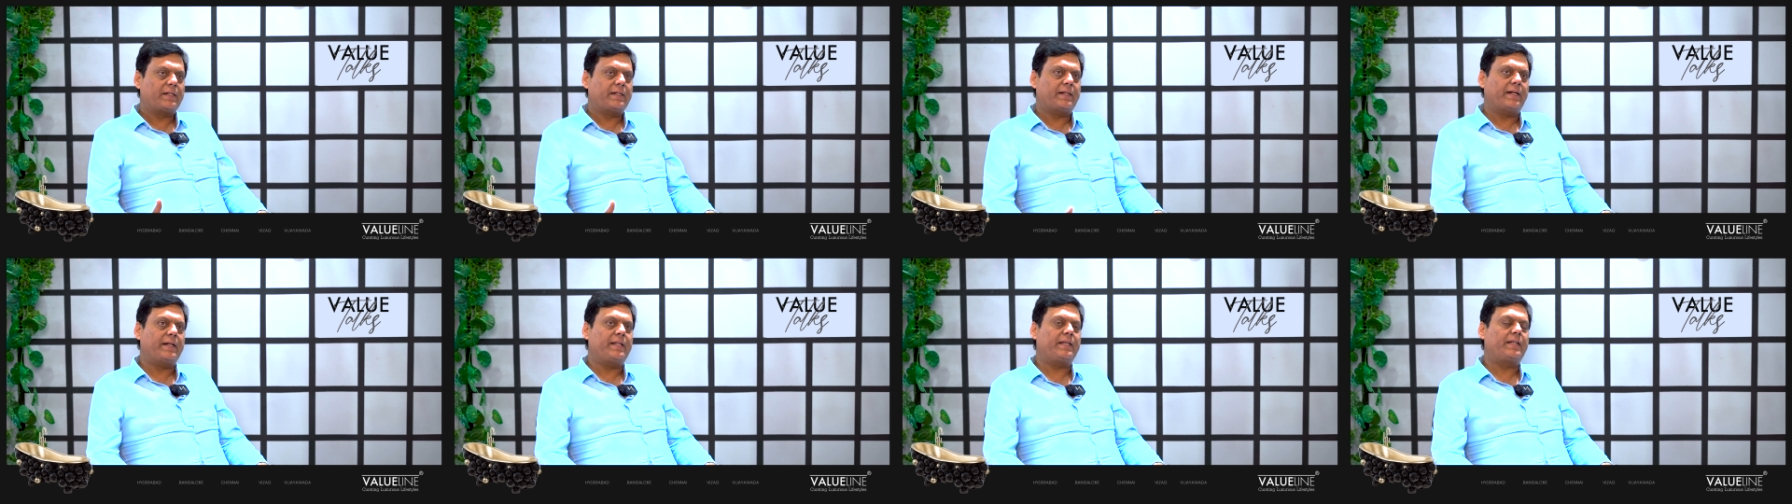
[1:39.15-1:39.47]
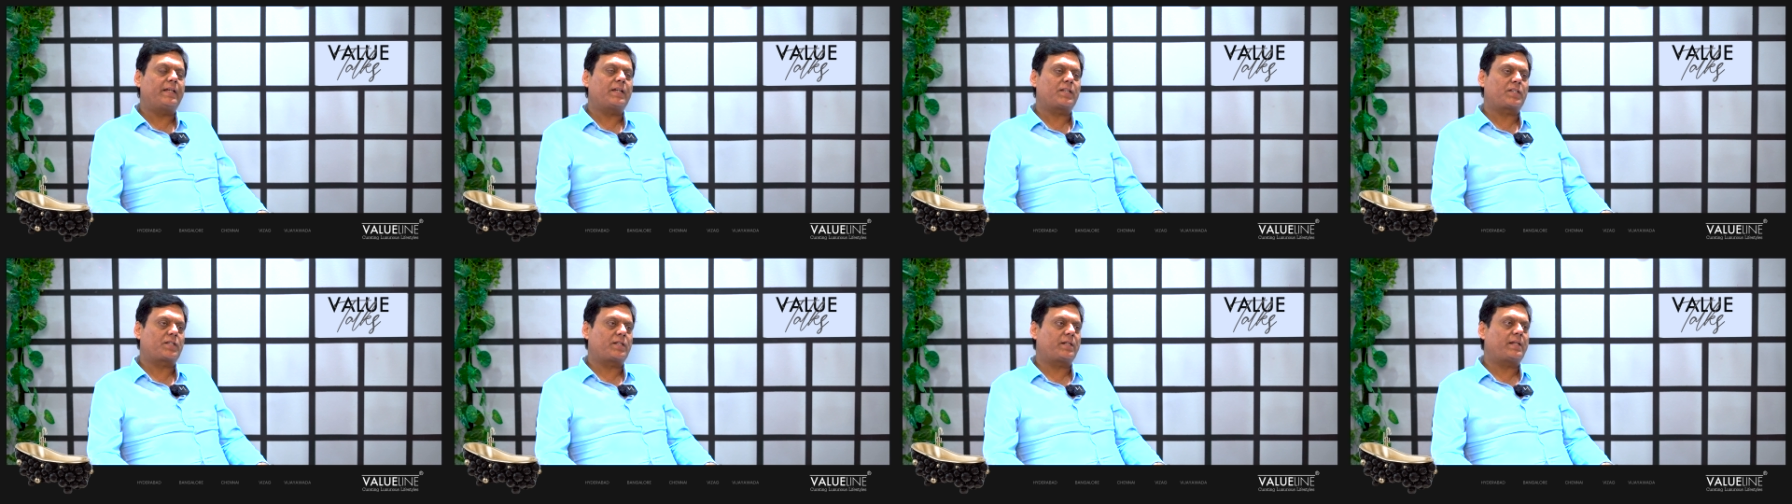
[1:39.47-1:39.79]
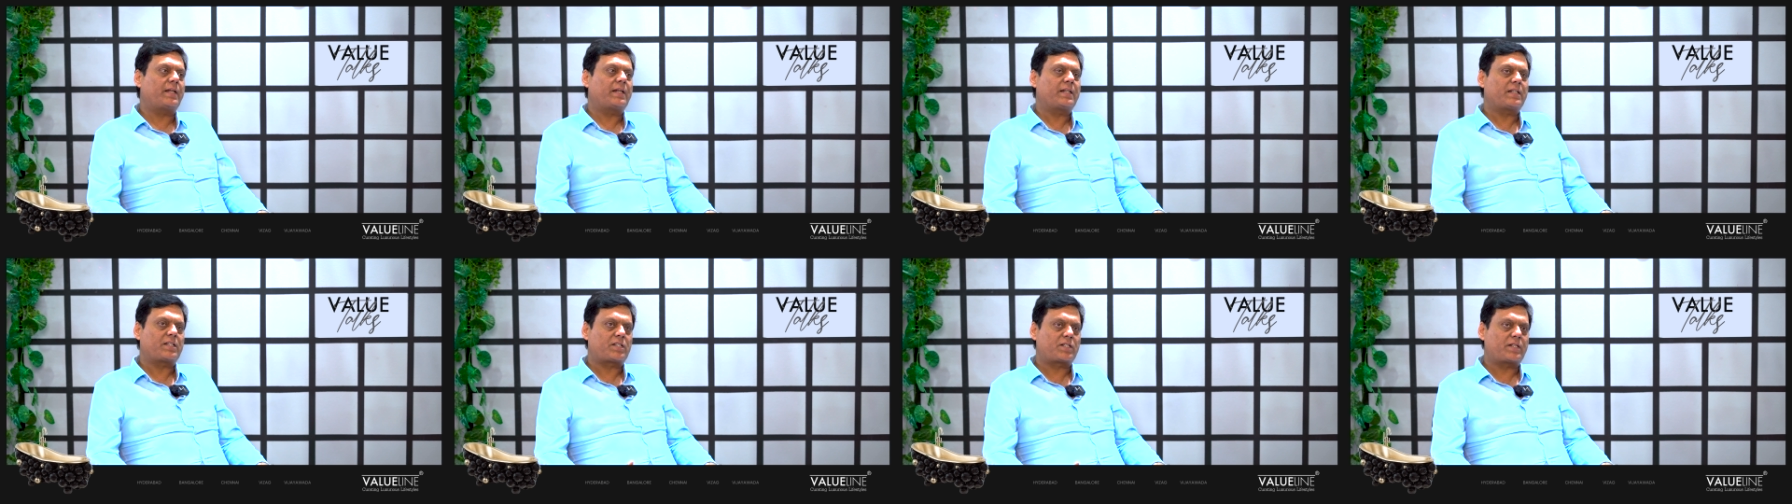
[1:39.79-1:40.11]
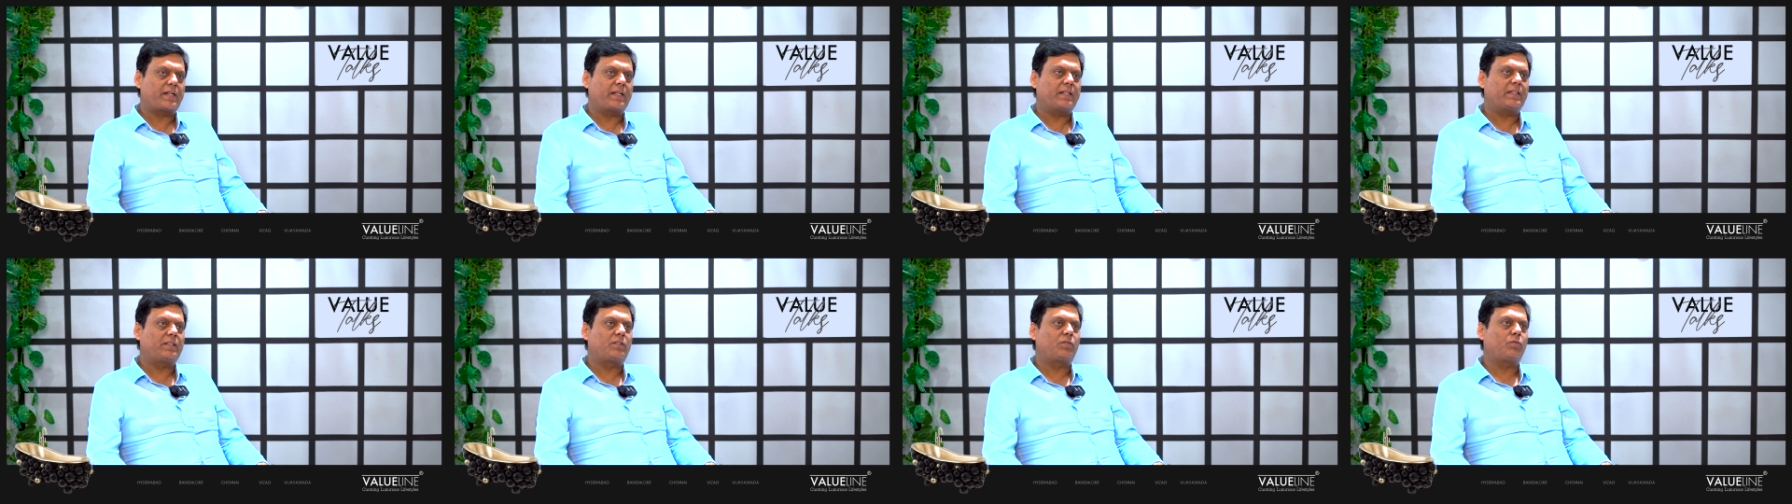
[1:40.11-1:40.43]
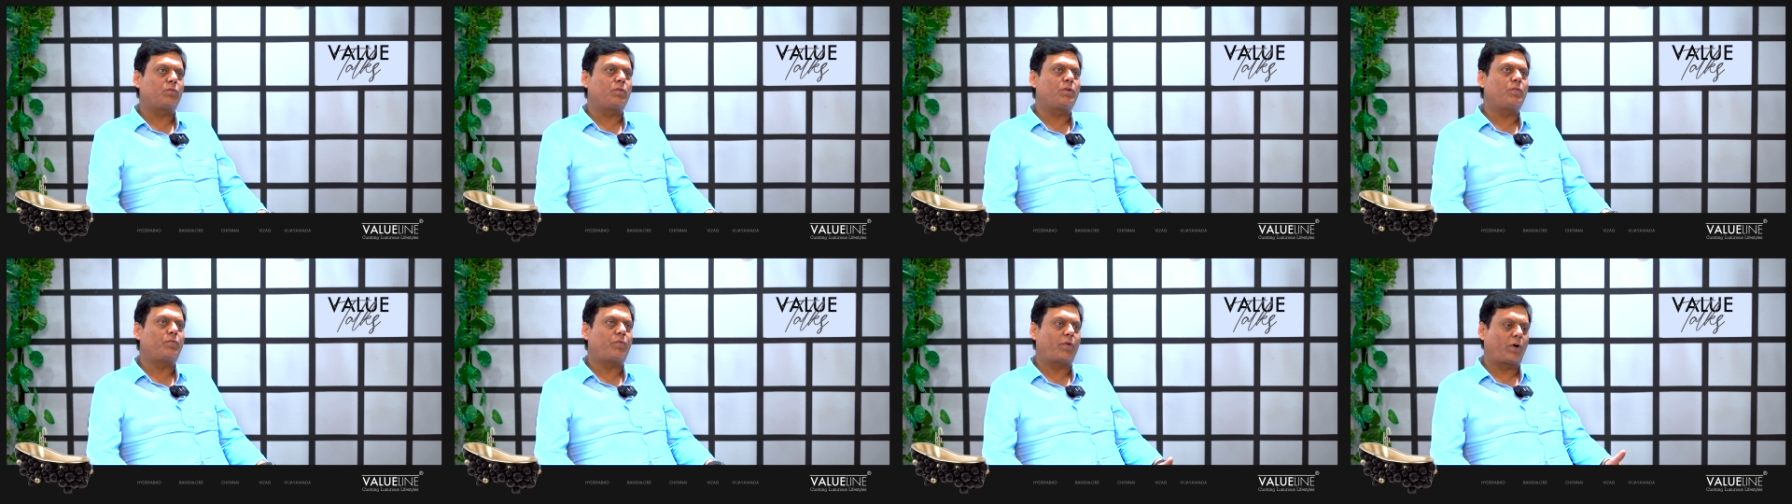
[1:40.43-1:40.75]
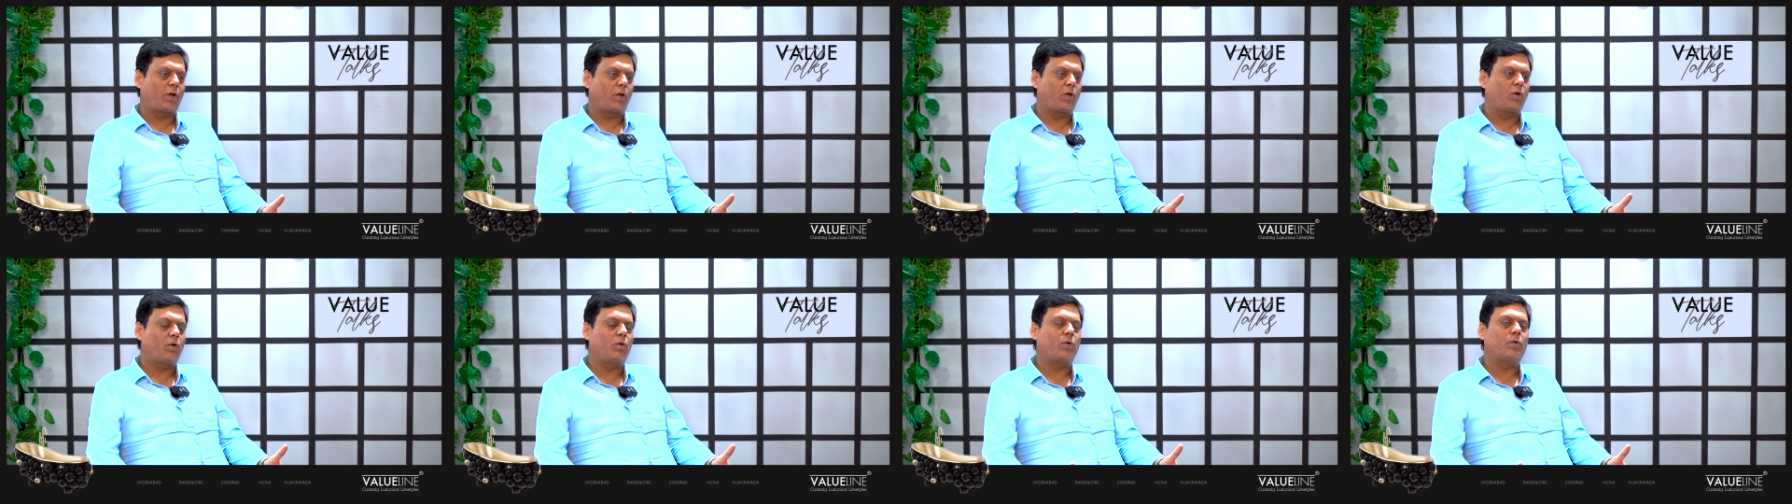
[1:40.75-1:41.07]
dedication and strength we
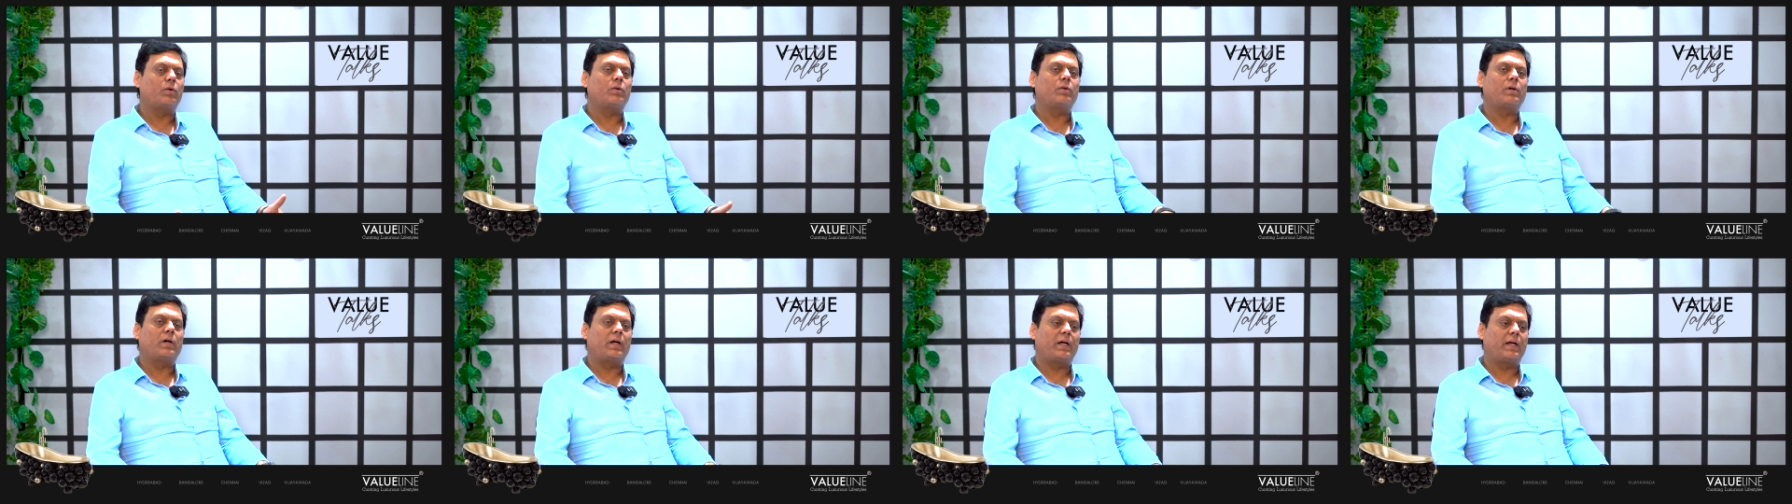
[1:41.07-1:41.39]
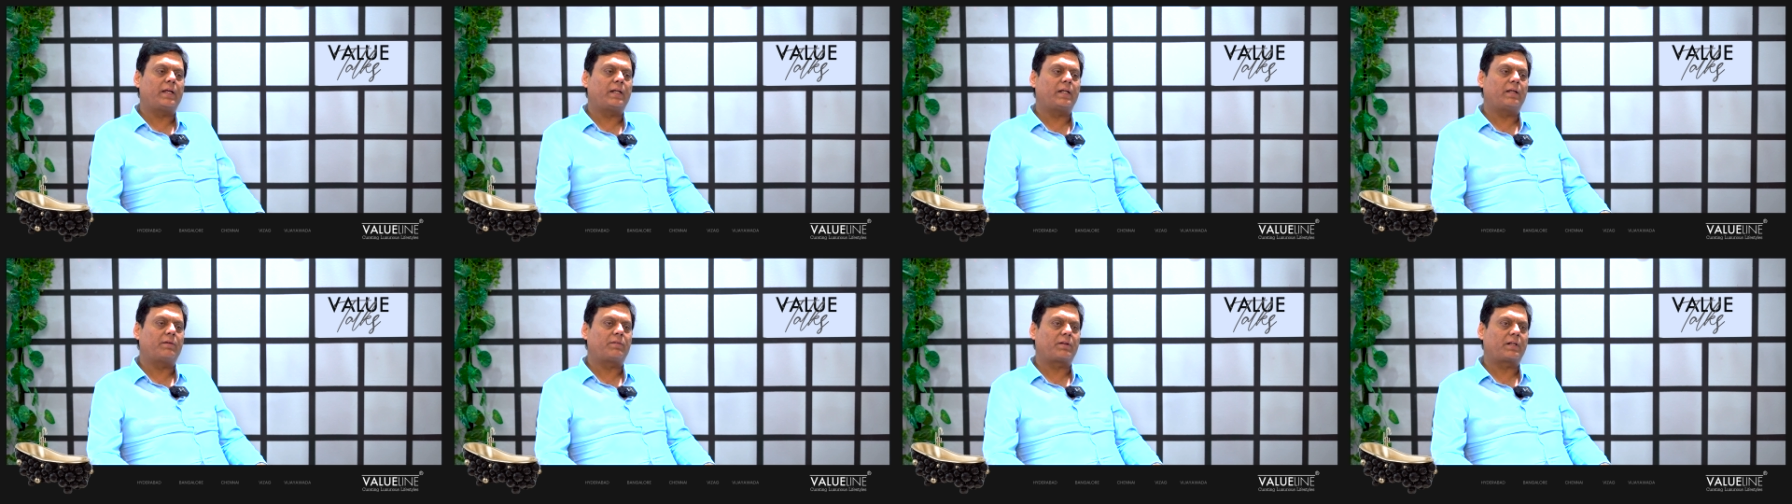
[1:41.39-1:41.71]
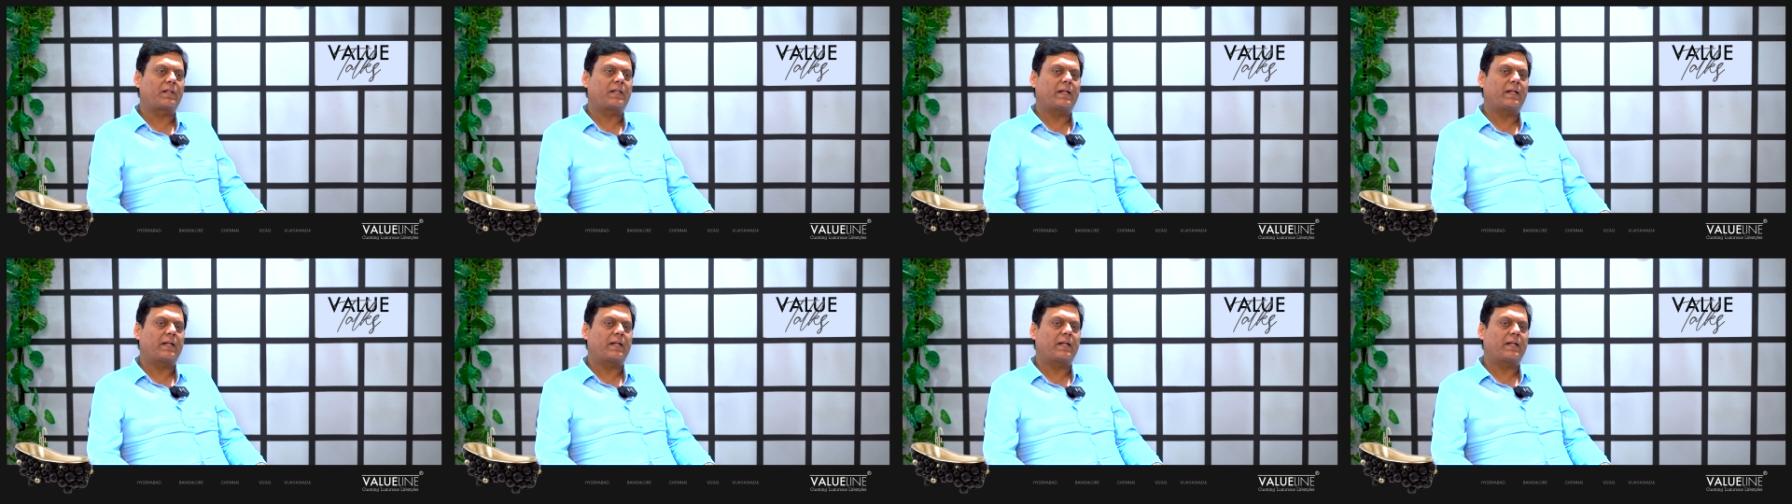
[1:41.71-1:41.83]
follow and our